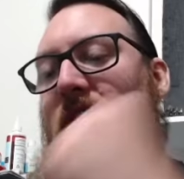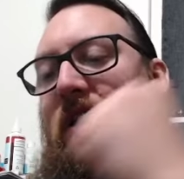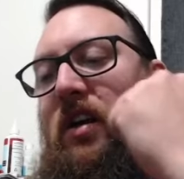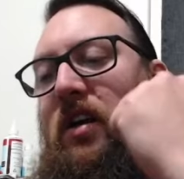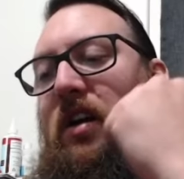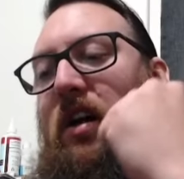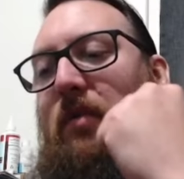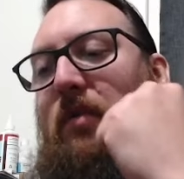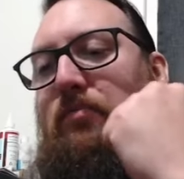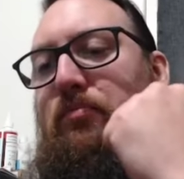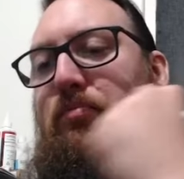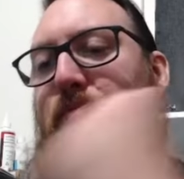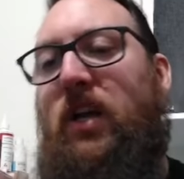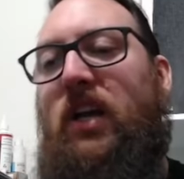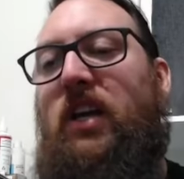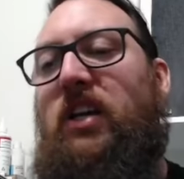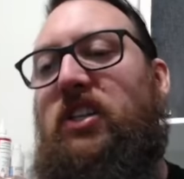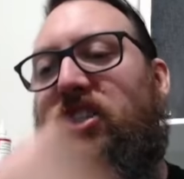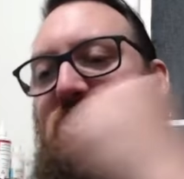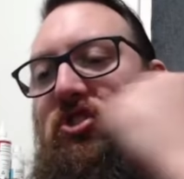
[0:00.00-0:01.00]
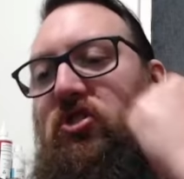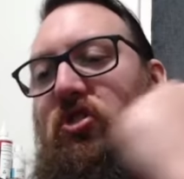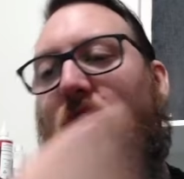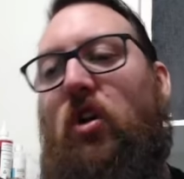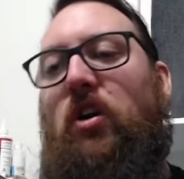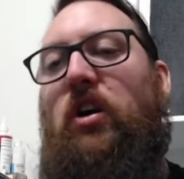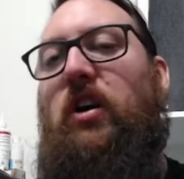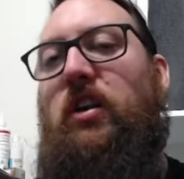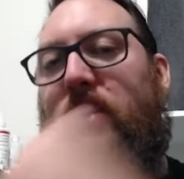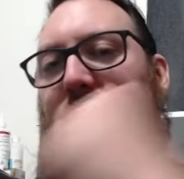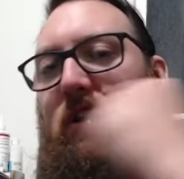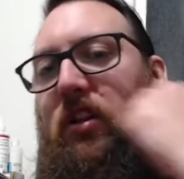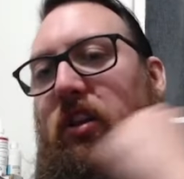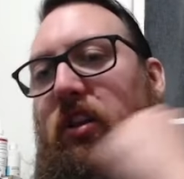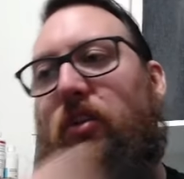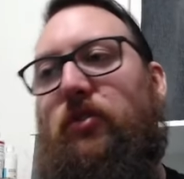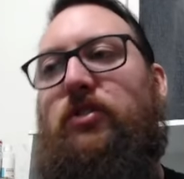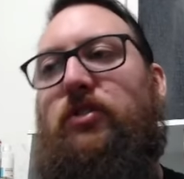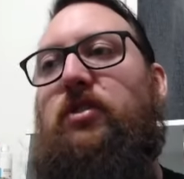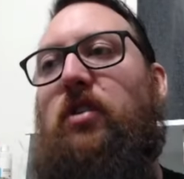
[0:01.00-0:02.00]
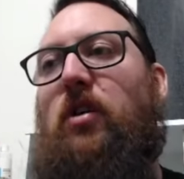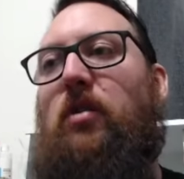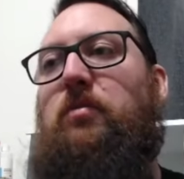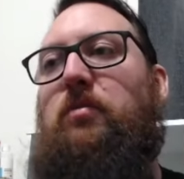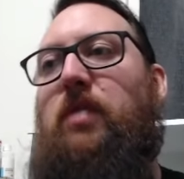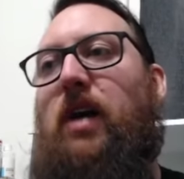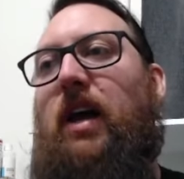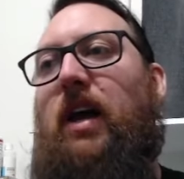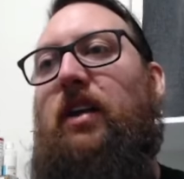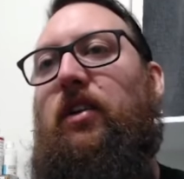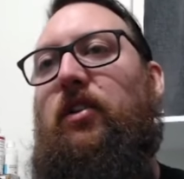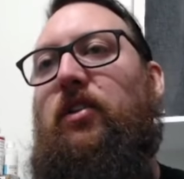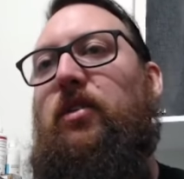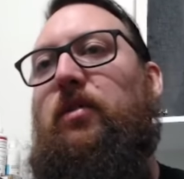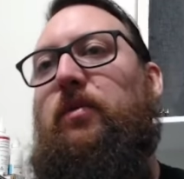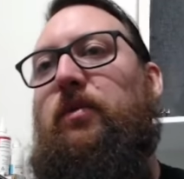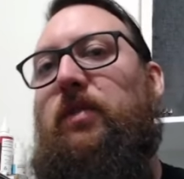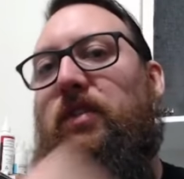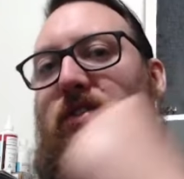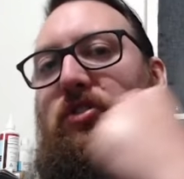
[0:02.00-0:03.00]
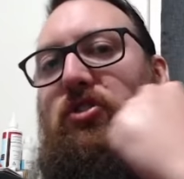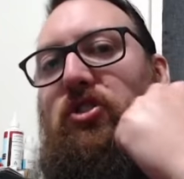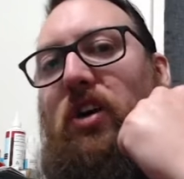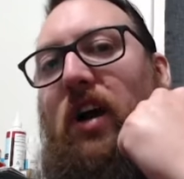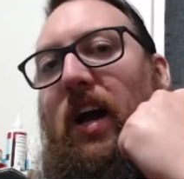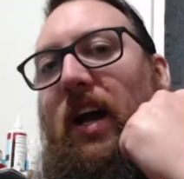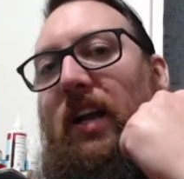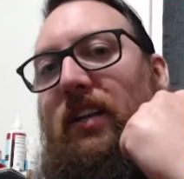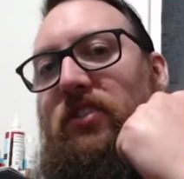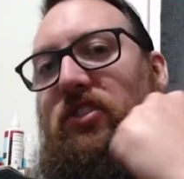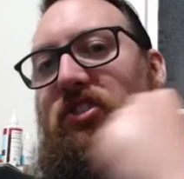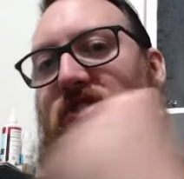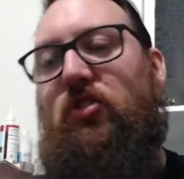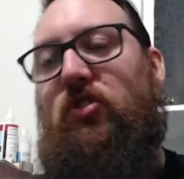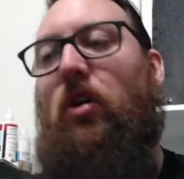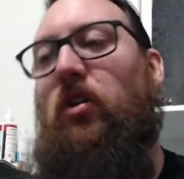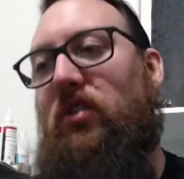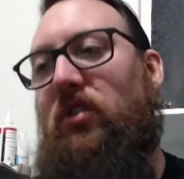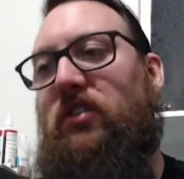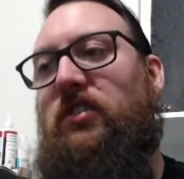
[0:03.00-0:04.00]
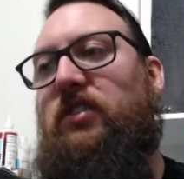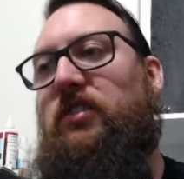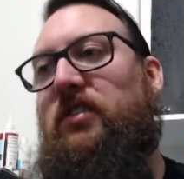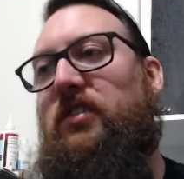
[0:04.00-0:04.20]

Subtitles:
A big stonking close combat unit with giant stonks